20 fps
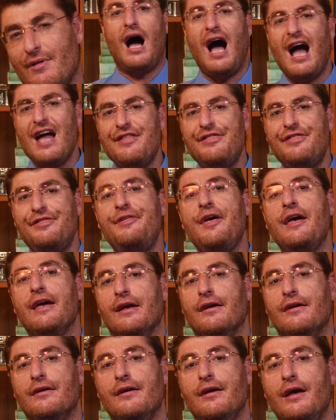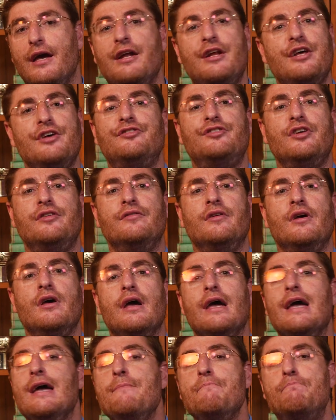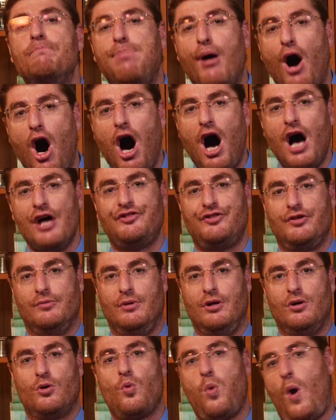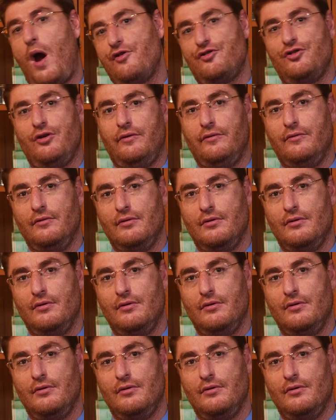I think it is an impossible question.